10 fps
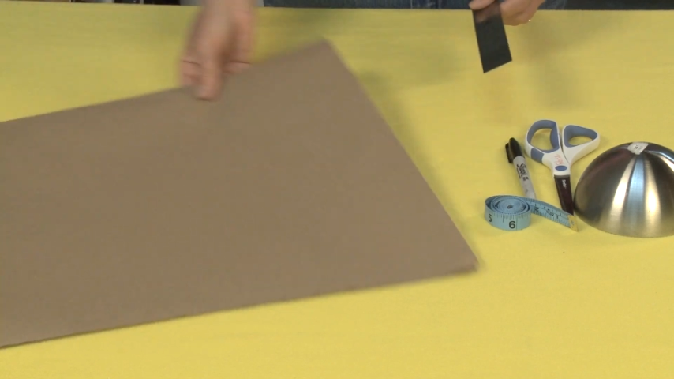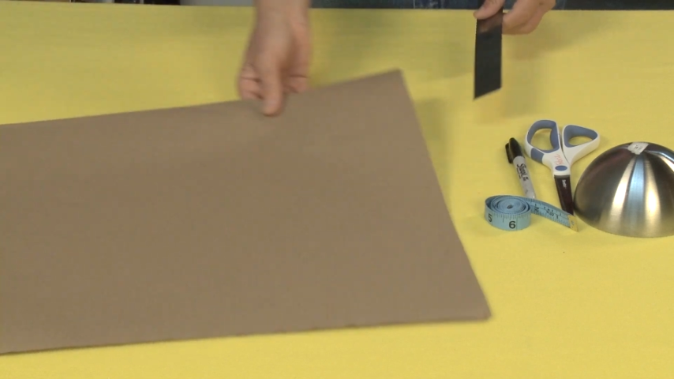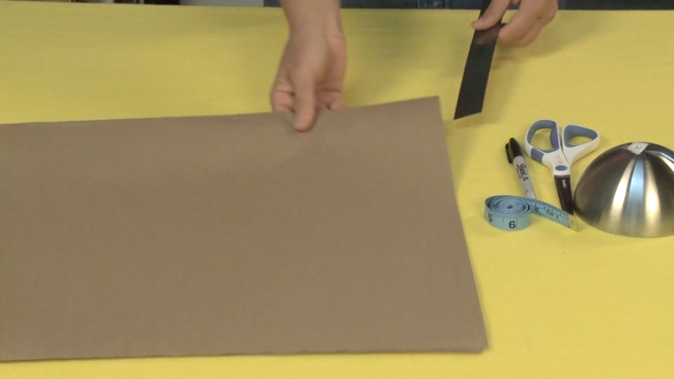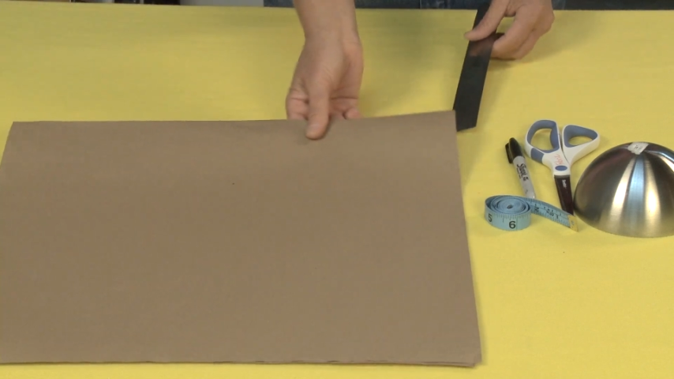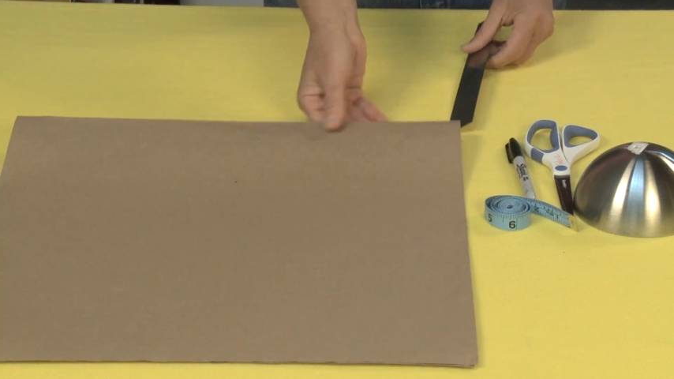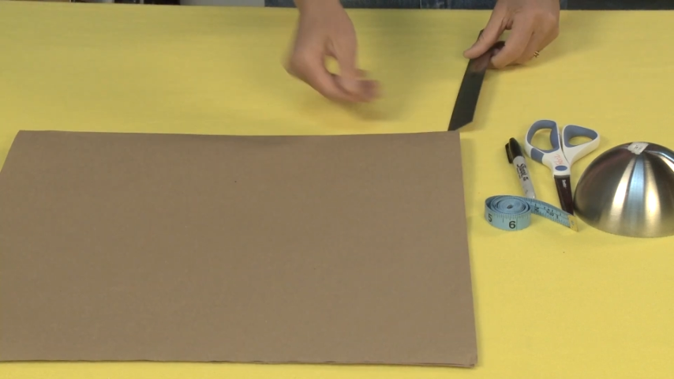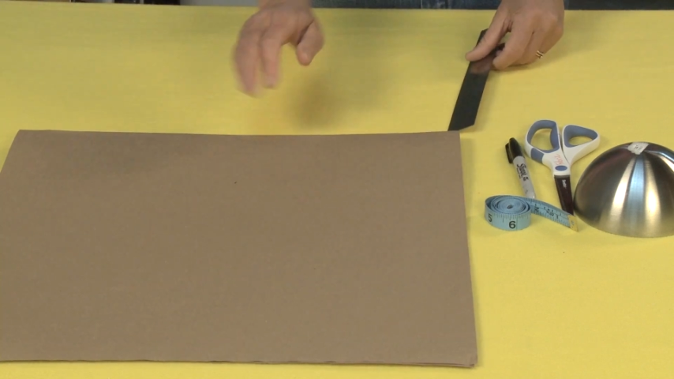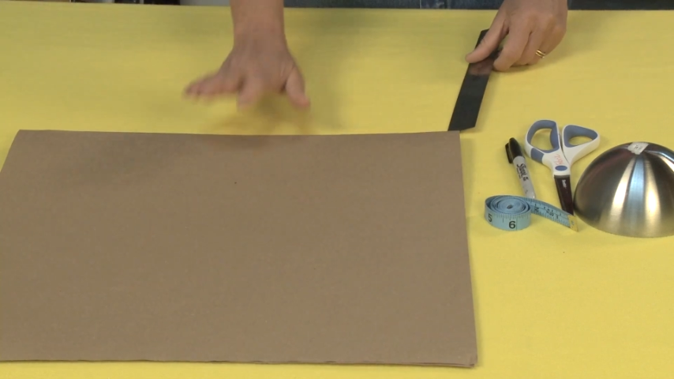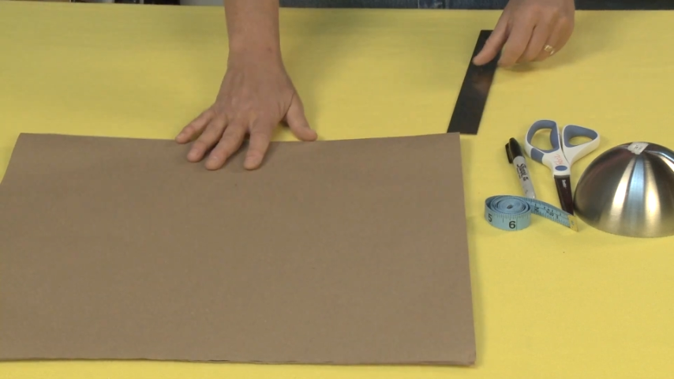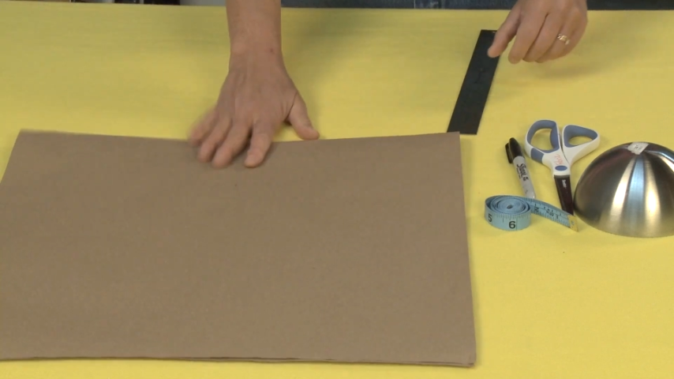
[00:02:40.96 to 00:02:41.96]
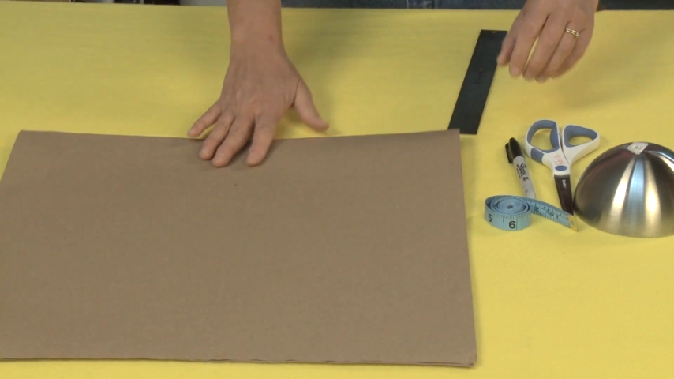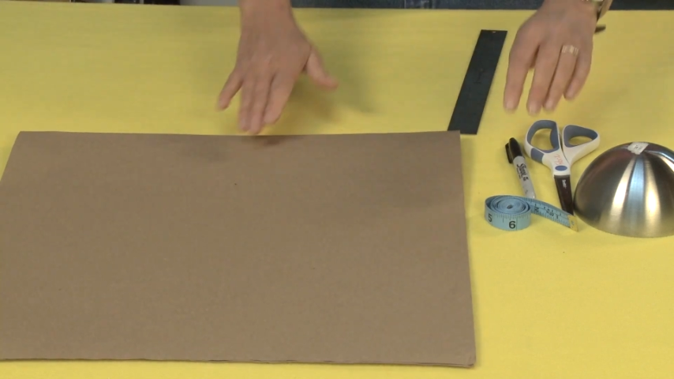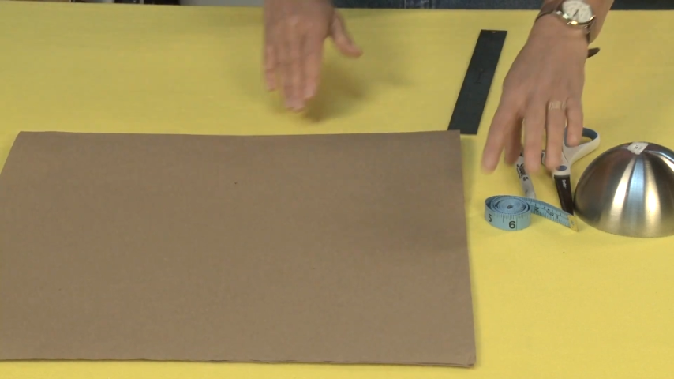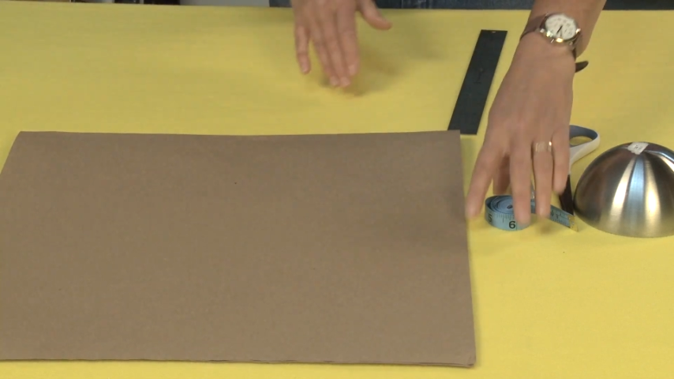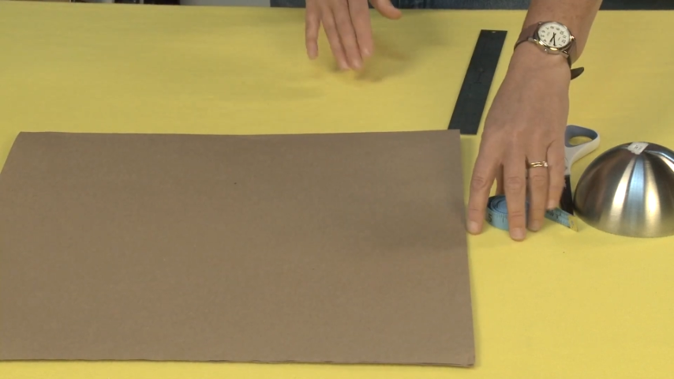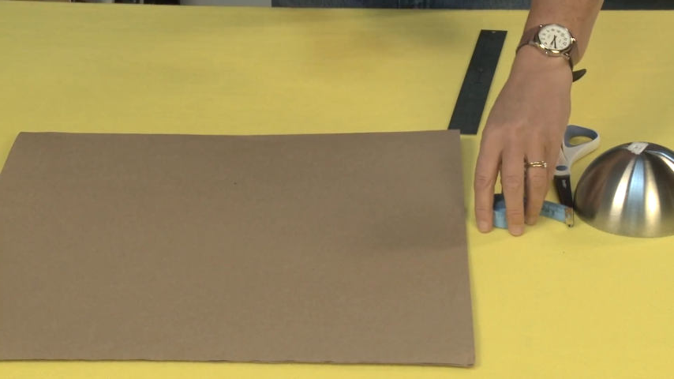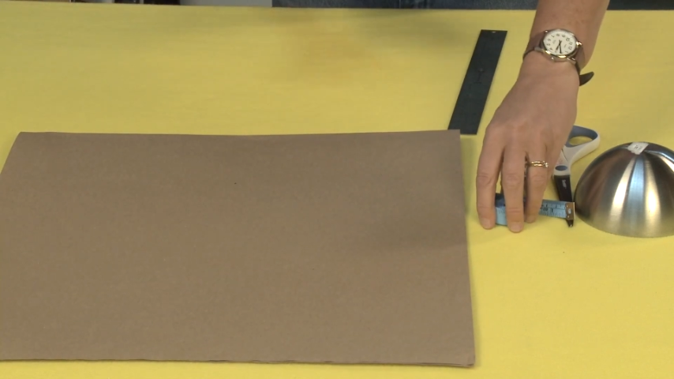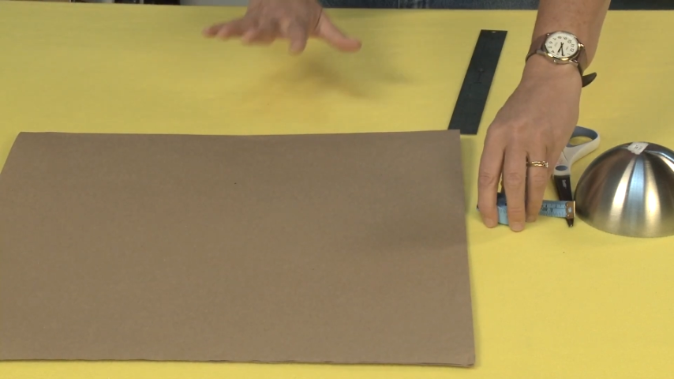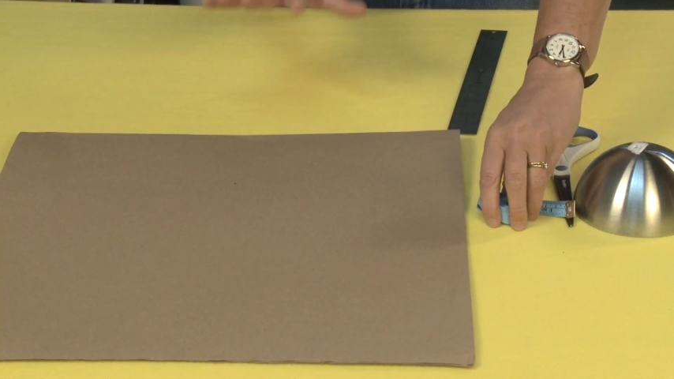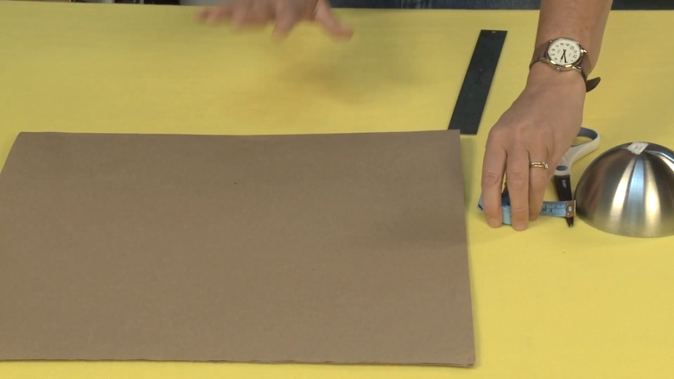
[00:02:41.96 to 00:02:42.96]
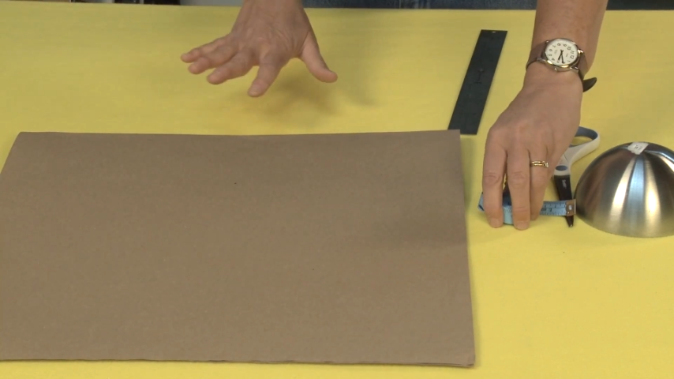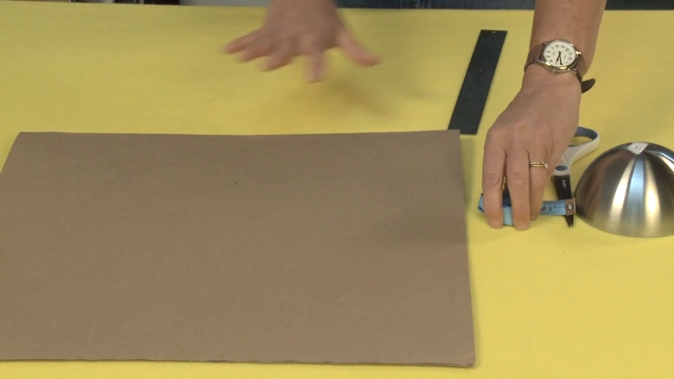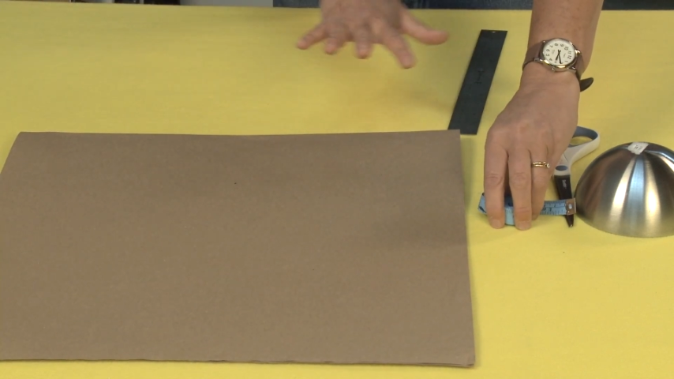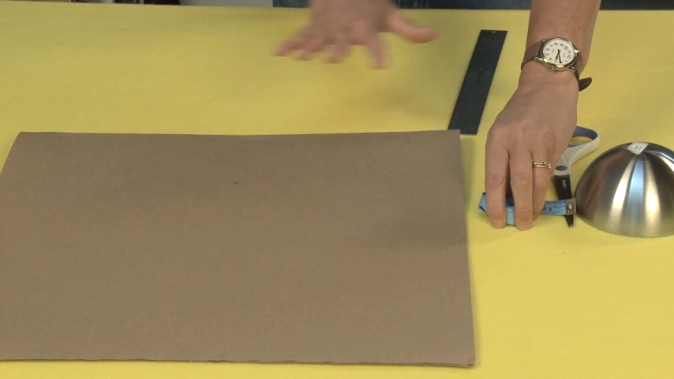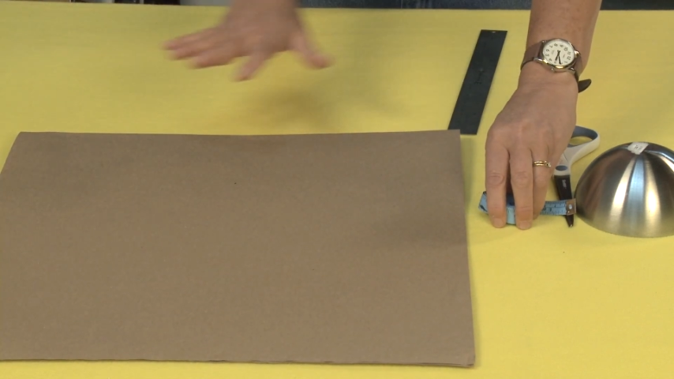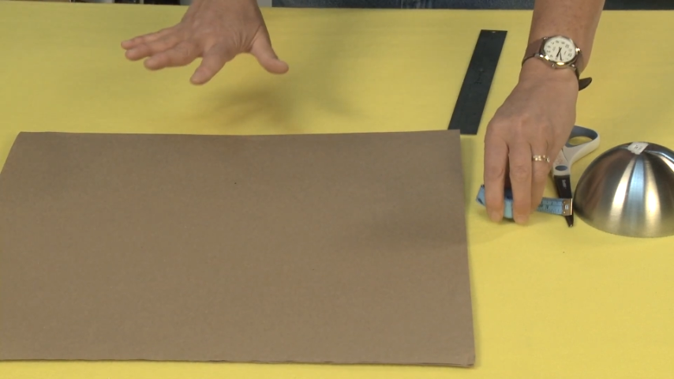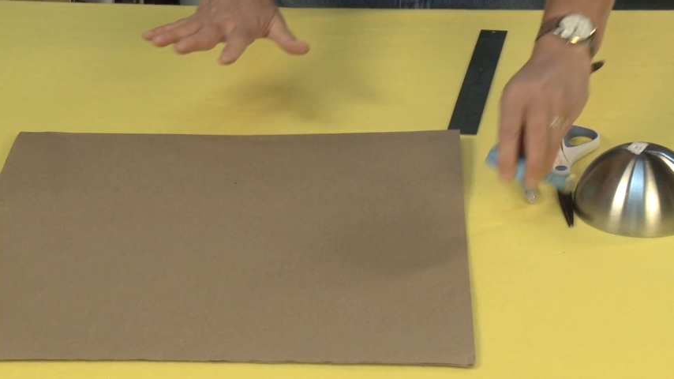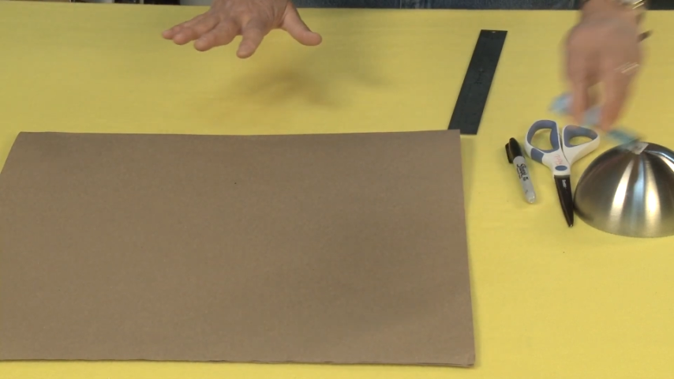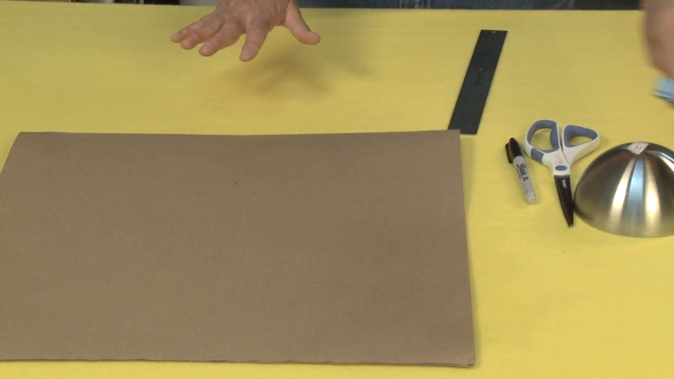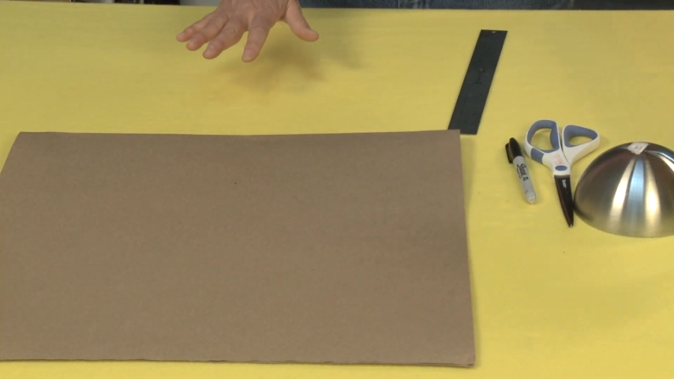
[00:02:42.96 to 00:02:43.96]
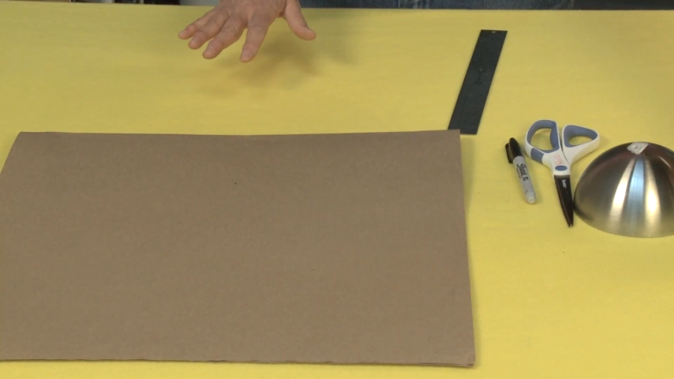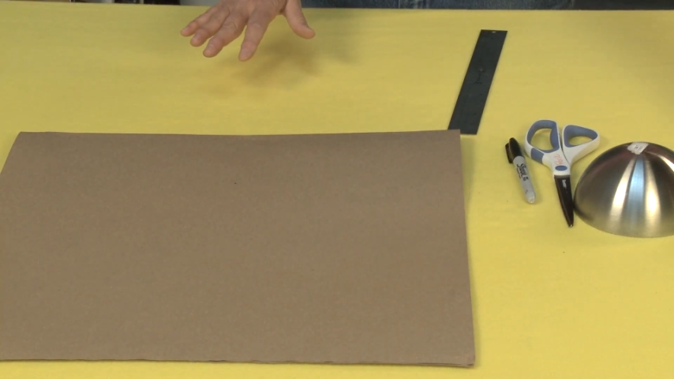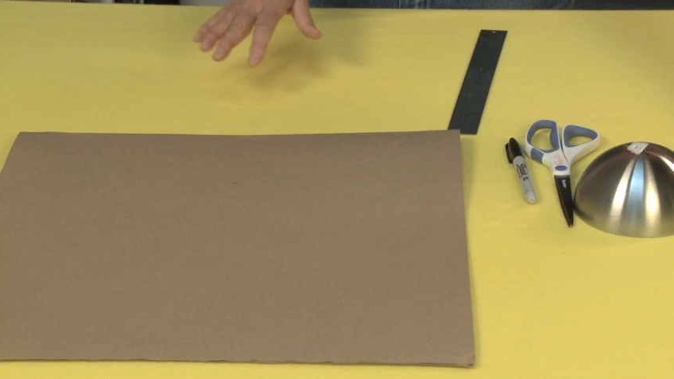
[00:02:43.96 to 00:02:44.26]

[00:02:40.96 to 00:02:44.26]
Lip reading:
(no speaker visible)